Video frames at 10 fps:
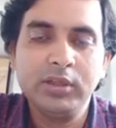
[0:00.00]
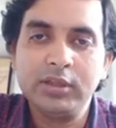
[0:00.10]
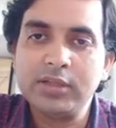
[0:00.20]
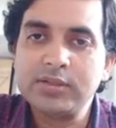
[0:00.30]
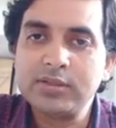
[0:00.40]

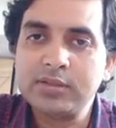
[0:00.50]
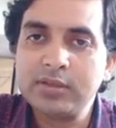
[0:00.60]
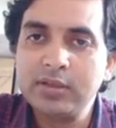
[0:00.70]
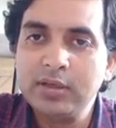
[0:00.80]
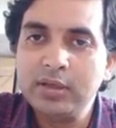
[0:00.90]
this
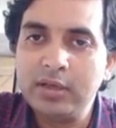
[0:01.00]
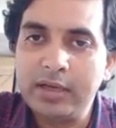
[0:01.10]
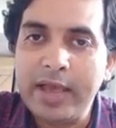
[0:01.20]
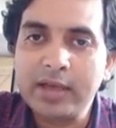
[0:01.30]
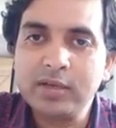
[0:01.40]

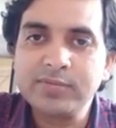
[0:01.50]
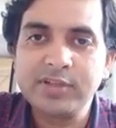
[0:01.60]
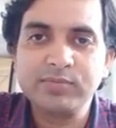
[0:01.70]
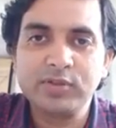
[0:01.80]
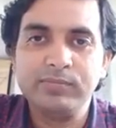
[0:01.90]
lack of
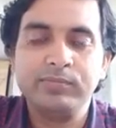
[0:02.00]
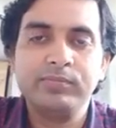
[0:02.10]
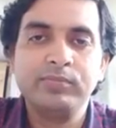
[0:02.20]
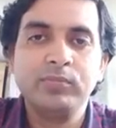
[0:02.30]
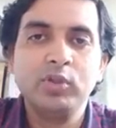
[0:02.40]

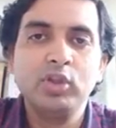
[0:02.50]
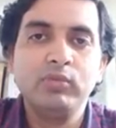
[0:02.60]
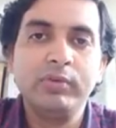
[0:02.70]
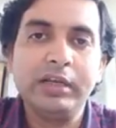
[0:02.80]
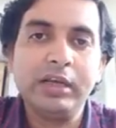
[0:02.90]
septum
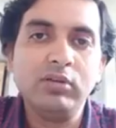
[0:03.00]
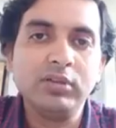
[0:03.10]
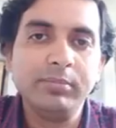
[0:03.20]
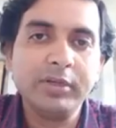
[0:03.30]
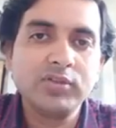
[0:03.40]
will allow
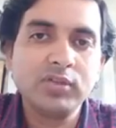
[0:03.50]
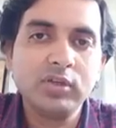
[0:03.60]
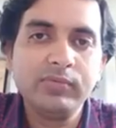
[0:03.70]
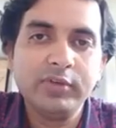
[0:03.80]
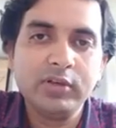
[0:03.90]
the mixture
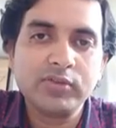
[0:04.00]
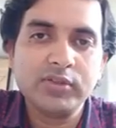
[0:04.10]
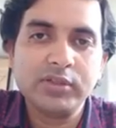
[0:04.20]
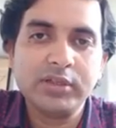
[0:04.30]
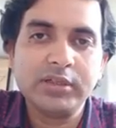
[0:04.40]
of
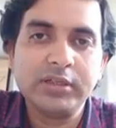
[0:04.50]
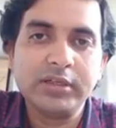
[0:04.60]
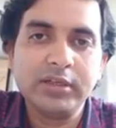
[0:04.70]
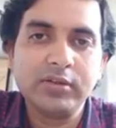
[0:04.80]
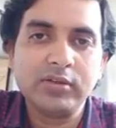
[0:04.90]
deoxygenated
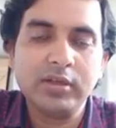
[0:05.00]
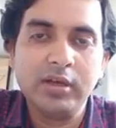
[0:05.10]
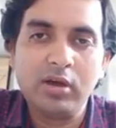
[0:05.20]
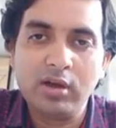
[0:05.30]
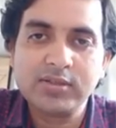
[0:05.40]
and
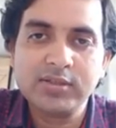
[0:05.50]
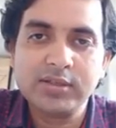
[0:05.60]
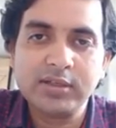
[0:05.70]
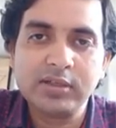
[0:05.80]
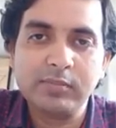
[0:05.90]

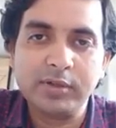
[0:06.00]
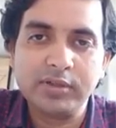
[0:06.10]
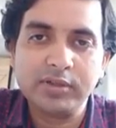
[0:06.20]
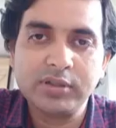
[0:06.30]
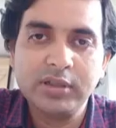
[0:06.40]
oxygenated
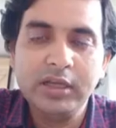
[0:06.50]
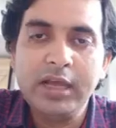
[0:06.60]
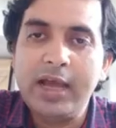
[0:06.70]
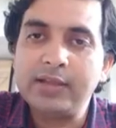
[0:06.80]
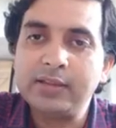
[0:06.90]
blood,
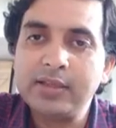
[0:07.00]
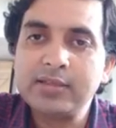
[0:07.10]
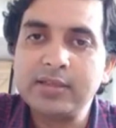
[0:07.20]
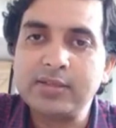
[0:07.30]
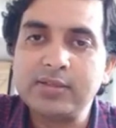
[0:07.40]
and
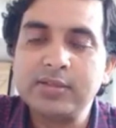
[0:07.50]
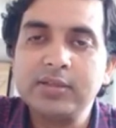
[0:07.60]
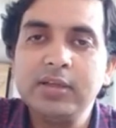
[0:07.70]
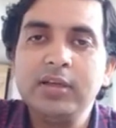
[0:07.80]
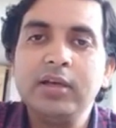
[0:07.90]
this
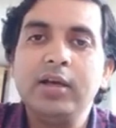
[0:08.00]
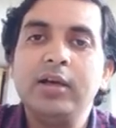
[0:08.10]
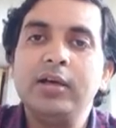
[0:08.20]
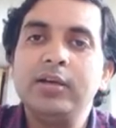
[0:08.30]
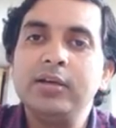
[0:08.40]
is
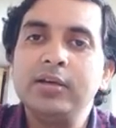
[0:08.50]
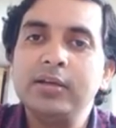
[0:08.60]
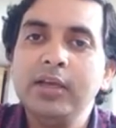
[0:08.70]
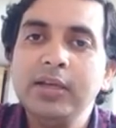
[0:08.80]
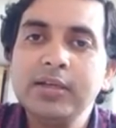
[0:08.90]

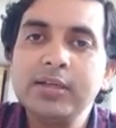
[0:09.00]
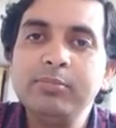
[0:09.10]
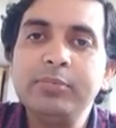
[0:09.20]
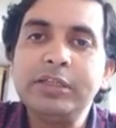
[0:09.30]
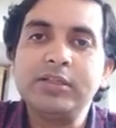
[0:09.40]

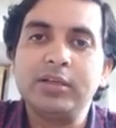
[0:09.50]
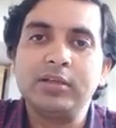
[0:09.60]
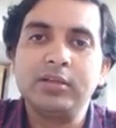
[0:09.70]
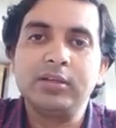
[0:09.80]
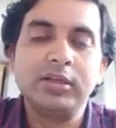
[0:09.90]

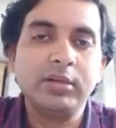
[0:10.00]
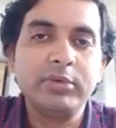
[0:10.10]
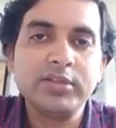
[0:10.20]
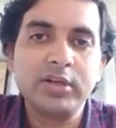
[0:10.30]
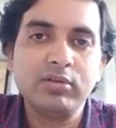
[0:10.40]
incompleting the
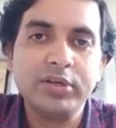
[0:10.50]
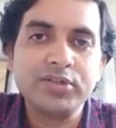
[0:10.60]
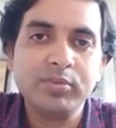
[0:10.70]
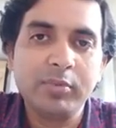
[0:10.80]
double circulatory